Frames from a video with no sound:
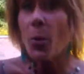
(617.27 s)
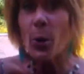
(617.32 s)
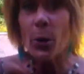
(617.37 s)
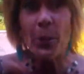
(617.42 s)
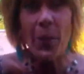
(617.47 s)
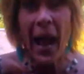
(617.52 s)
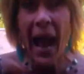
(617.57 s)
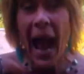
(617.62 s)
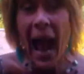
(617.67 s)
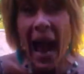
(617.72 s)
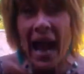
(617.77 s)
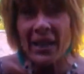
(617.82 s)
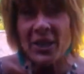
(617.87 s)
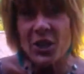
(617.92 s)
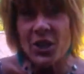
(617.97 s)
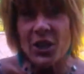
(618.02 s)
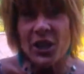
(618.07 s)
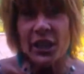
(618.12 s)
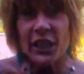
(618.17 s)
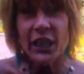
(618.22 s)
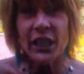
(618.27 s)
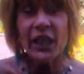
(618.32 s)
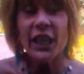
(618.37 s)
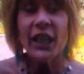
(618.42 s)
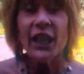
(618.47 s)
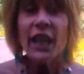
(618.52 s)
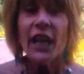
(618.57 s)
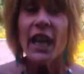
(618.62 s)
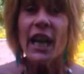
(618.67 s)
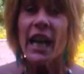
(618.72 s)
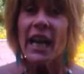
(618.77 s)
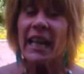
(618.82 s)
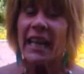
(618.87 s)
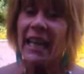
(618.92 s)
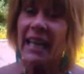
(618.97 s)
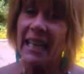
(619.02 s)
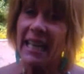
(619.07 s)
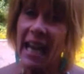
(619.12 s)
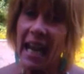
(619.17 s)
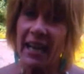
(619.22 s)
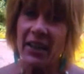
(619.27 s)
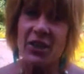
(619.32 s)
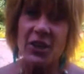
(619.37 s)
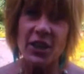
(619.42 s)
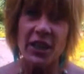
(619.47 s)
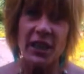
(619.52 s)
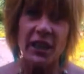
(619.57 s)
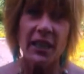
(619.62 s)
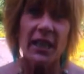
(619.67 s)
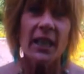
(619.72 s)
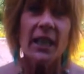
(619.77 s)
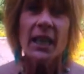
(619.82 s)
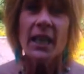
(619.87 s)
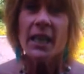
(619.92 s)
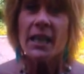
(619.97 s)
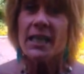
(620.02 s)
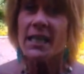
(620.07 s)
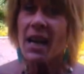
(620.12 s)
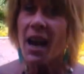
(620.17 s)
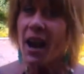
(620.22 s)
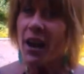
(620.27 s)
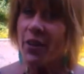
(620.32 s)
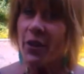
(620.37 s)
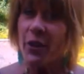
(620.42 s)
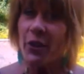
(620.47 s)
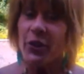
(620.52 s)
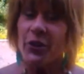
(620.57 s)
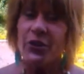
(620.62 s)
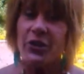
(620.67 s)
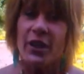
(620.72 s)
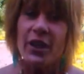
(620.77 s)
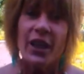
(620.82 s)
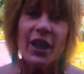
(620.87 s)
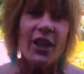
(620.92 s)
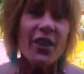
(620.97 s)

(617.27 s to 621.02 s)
more passion and connection to others?